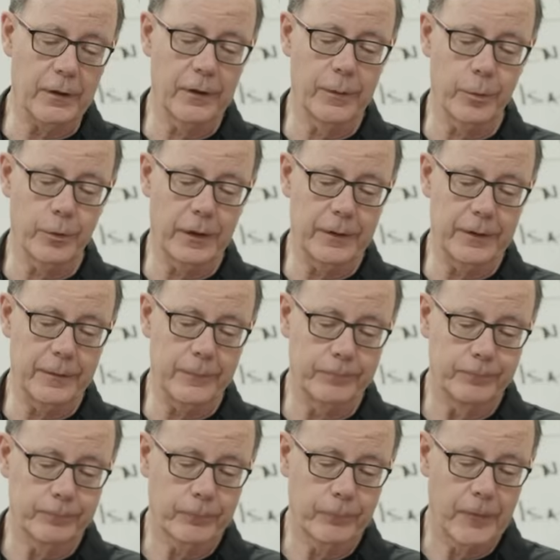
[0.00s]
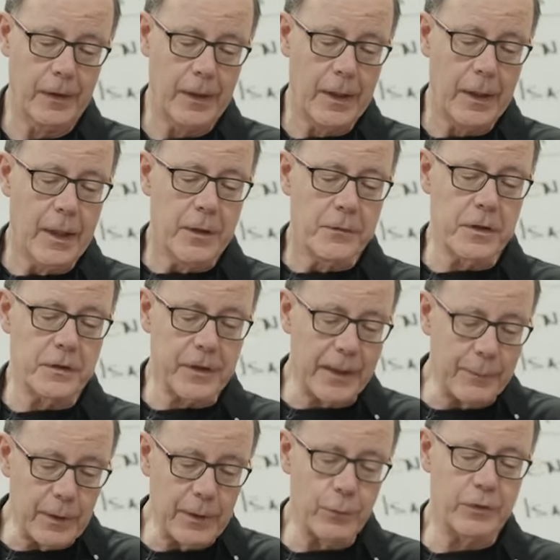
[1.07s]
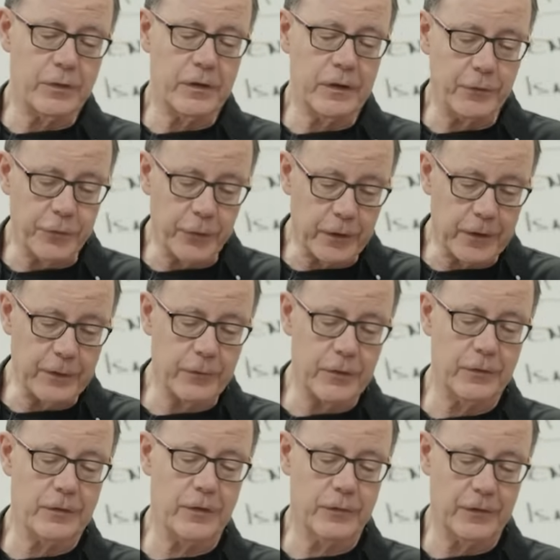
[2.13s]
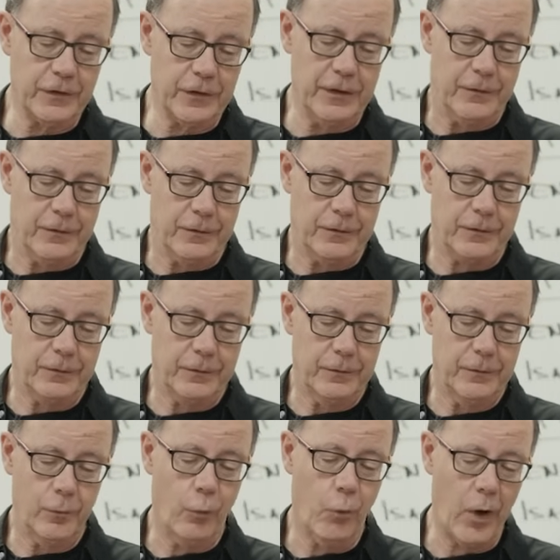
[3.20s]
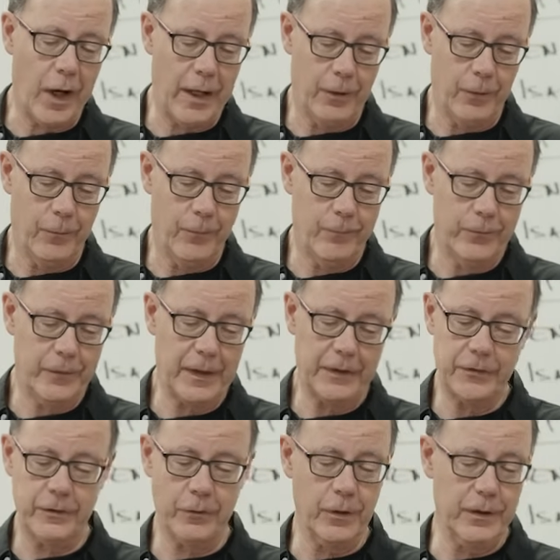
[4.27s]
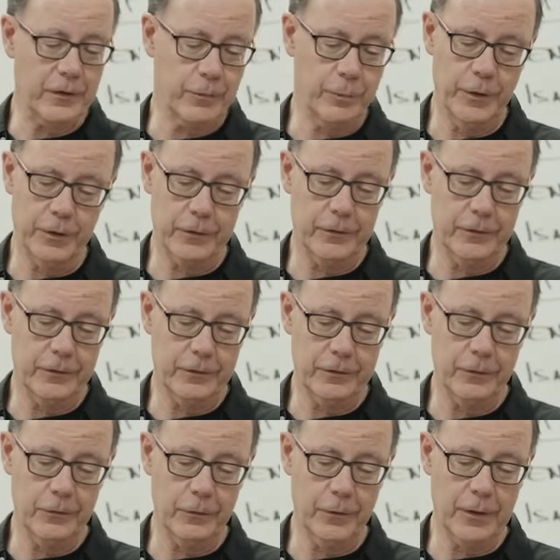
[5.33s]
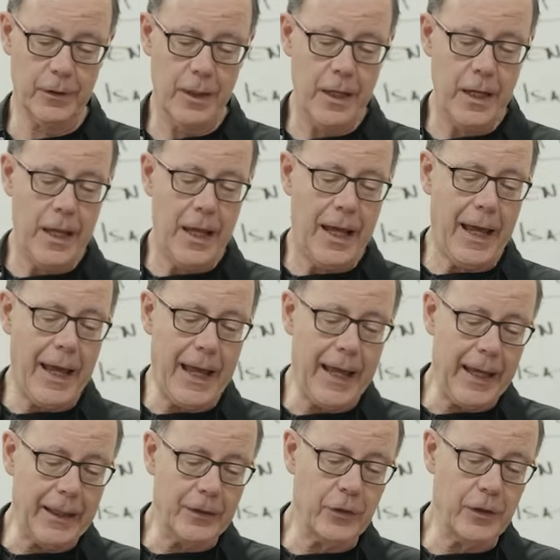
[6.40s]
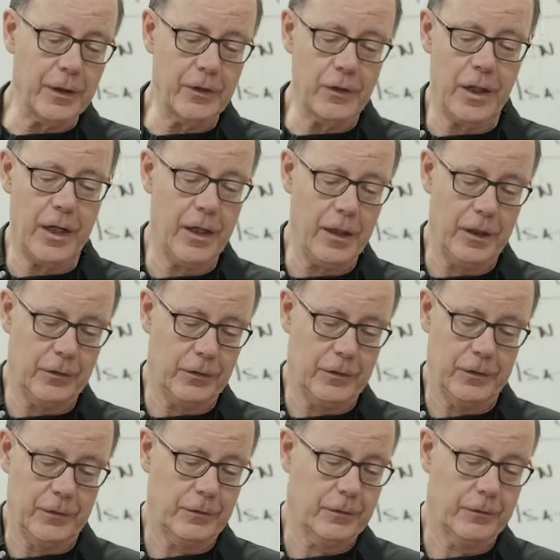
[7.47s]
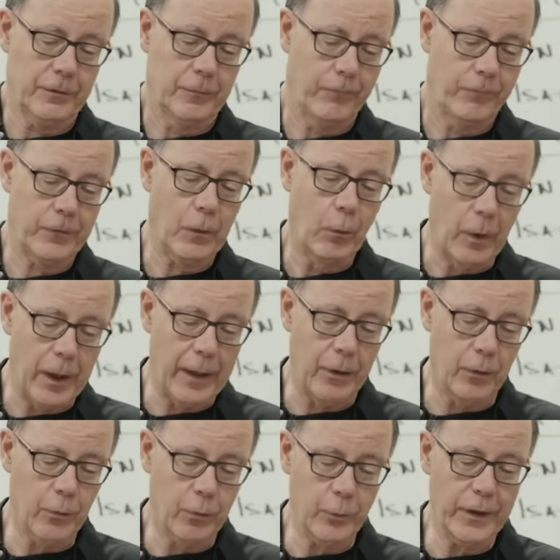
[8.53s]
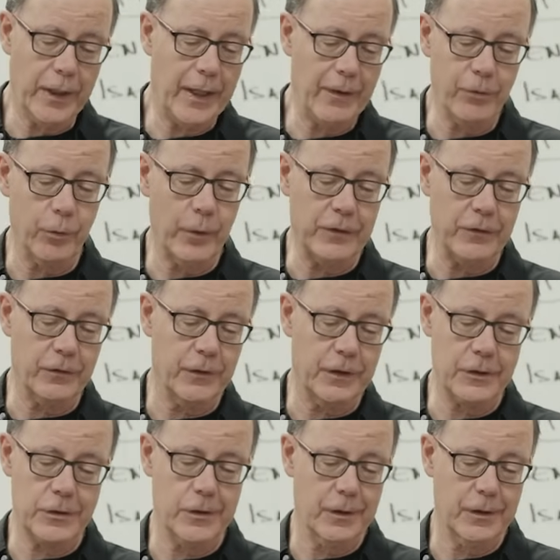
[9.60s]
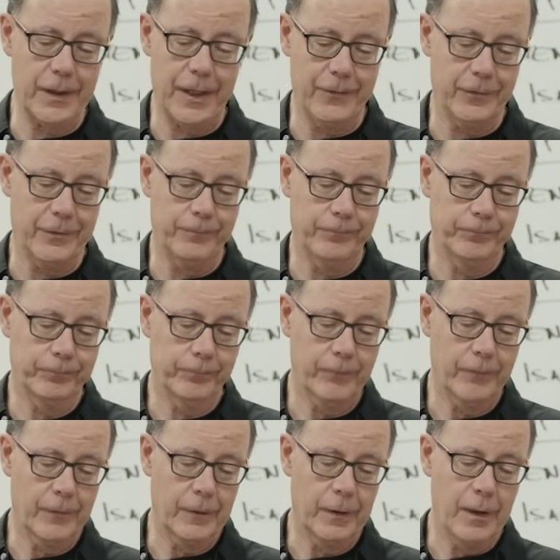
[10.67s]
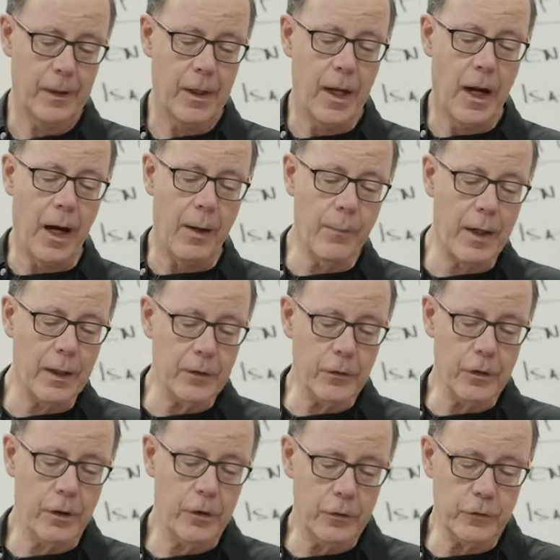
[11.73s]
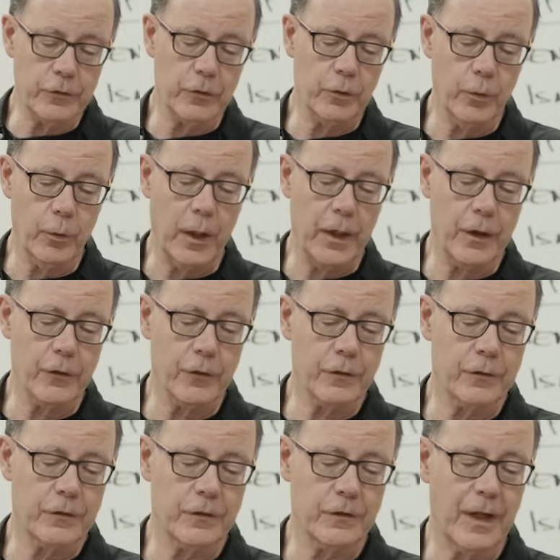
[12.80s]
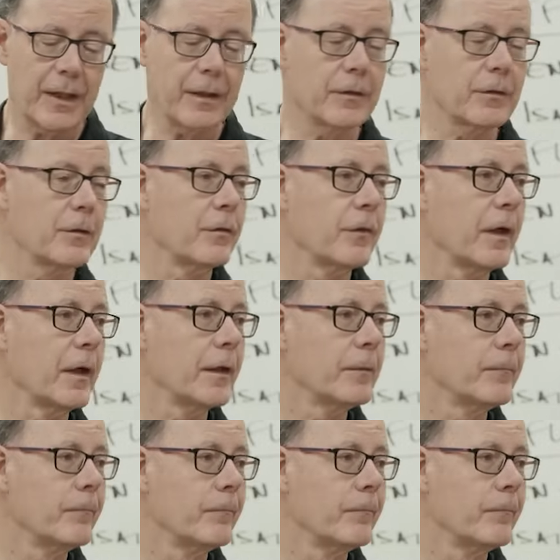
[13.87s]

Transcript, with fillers: liberated, that they may receive forgiveness of sins. Wow, that's the greatest miracle he's still doing. And an inheritance. Wow, we have a reservation in heaven among those who are sanctified.